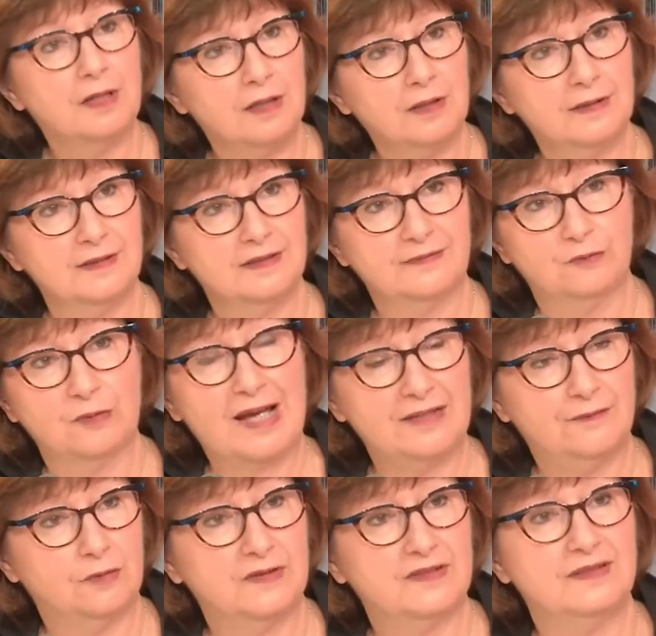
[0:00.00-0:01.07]
targets for
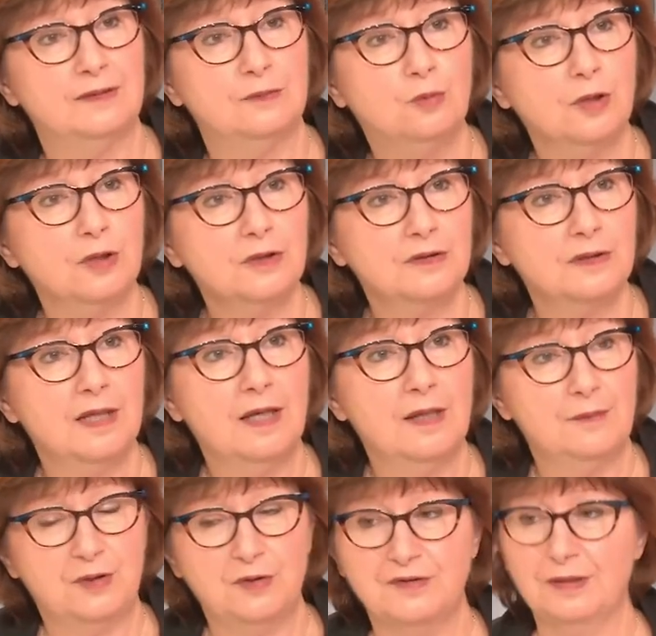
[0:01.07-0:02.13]
advocacy work mm
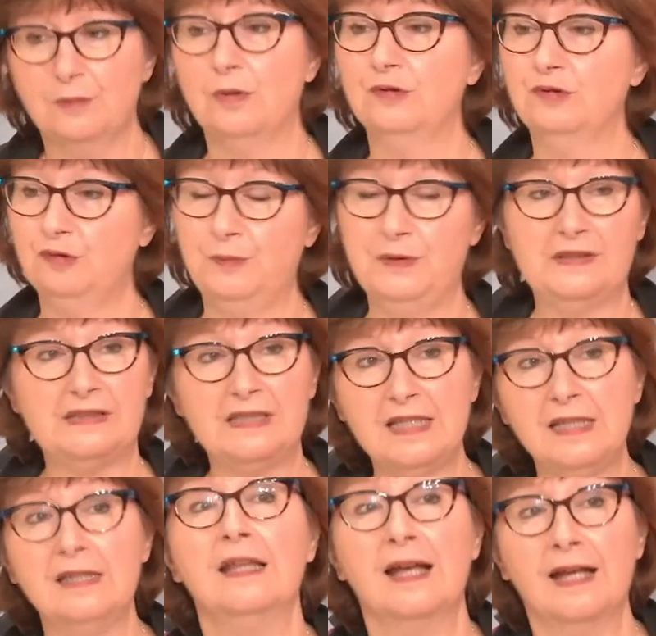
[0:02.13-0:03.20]
-hmm. because they want to be
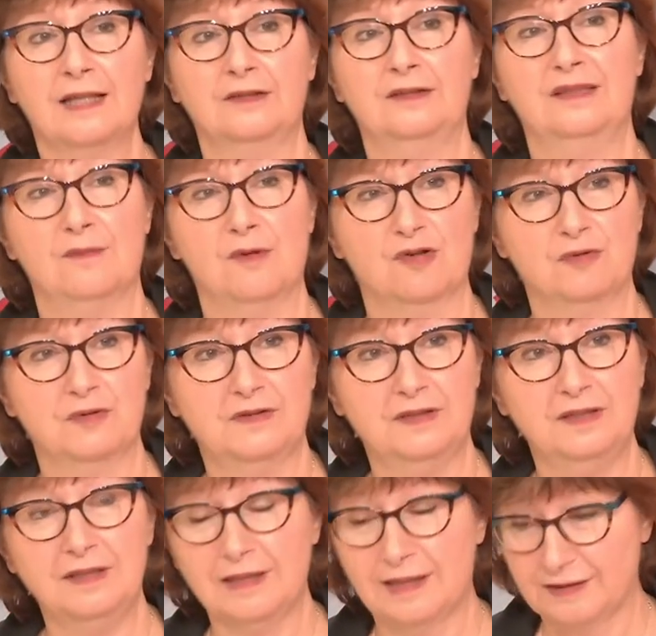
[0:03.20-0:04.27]
seen as a
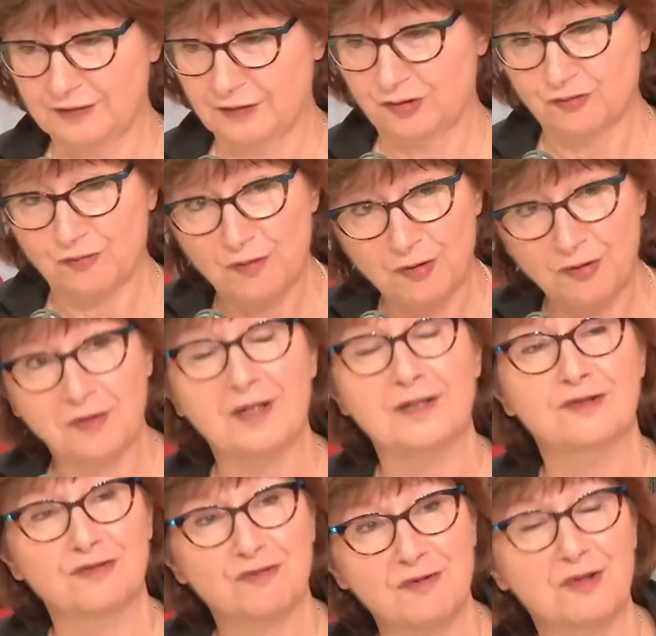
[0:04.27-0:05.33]
democracy, as a stronger and
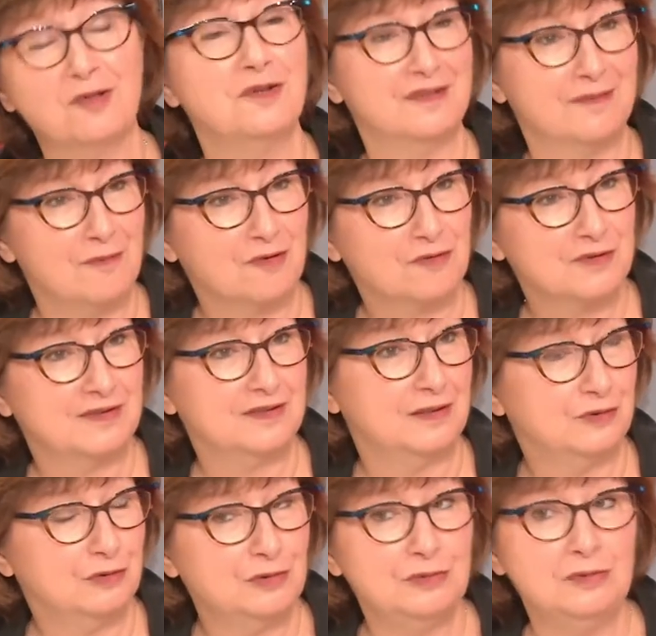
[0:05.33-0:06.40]
stronger democracy
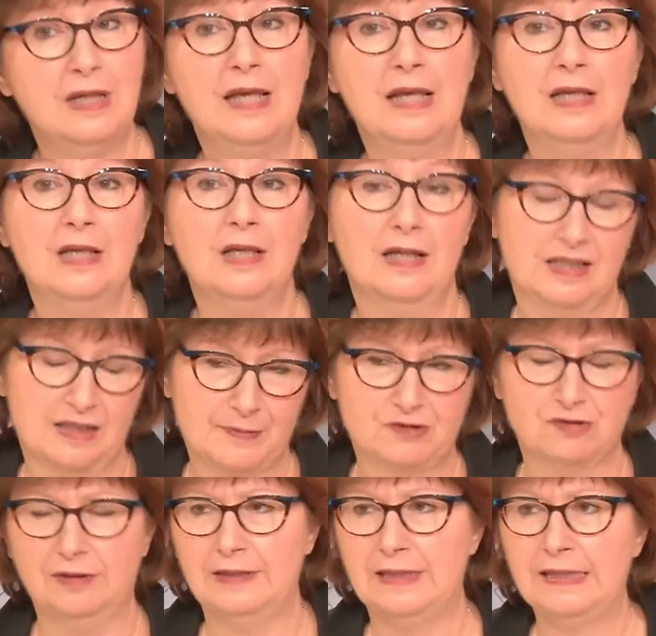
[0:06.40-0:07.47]
too, mm -hmm.
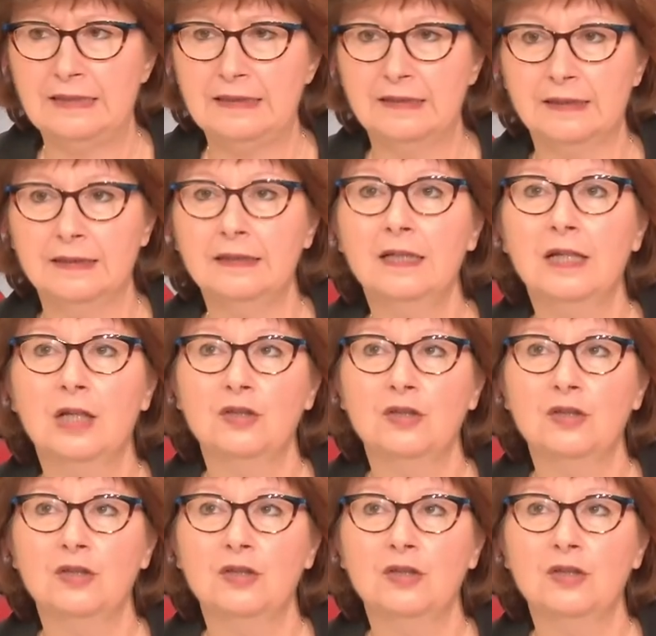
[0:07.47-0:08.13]
especially India.